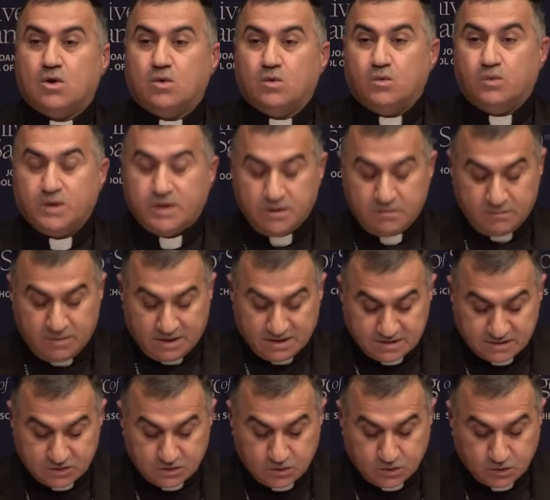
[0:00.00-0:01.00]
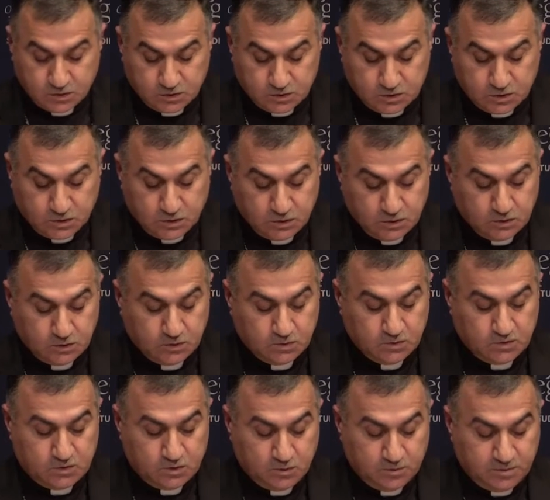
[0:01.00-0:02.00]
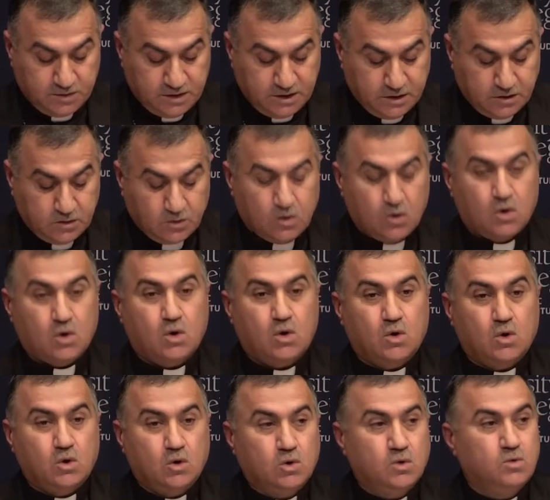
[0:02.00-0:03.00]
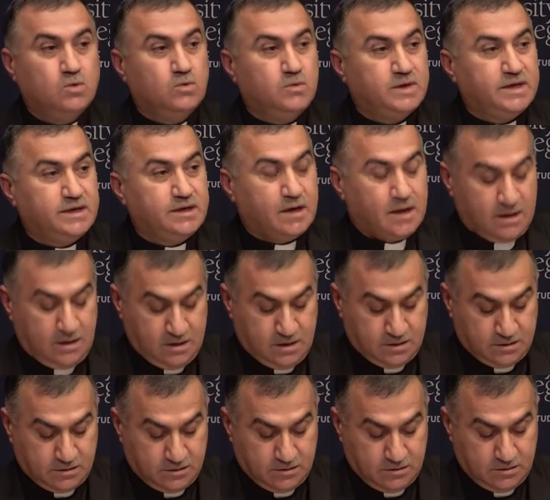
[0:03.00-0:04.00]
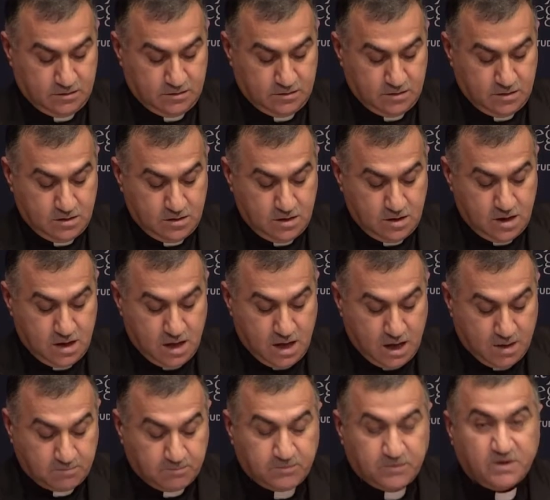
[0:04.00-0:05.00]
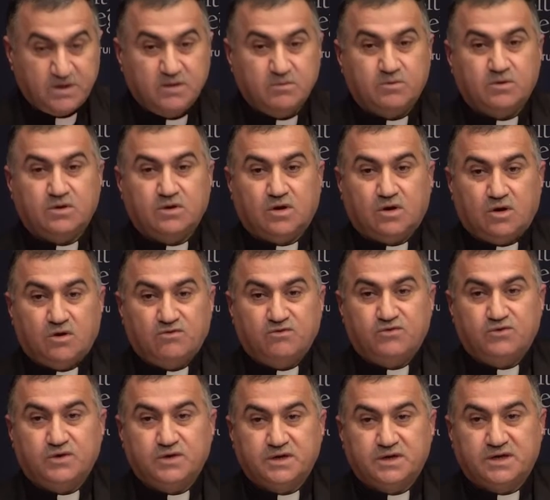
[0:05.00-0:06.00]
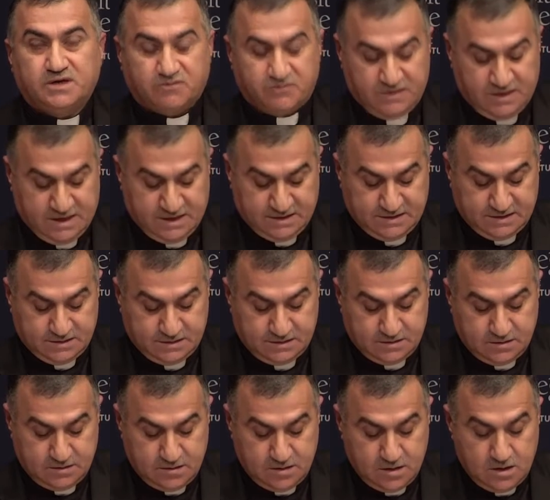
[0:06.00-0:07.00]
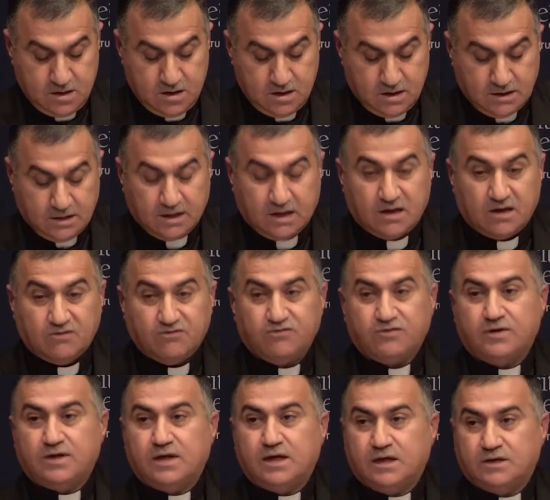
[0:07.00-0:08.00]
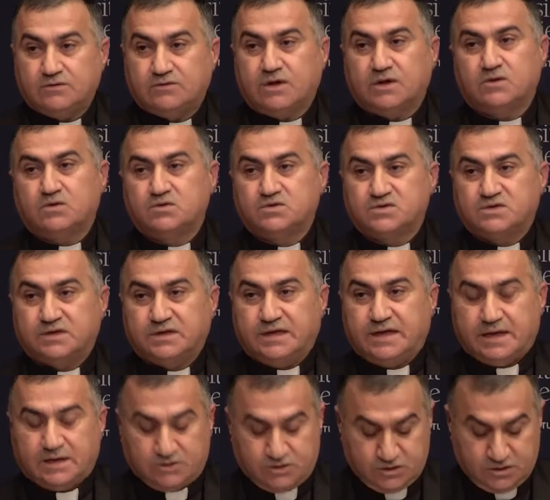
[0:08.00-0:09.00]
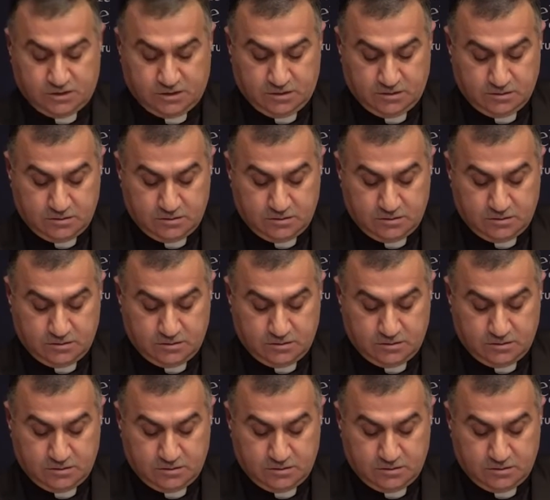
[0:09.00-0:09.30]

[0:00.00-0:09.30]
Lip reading: we must continue to be who we are, a people of forgiveness, love, and reconciliation,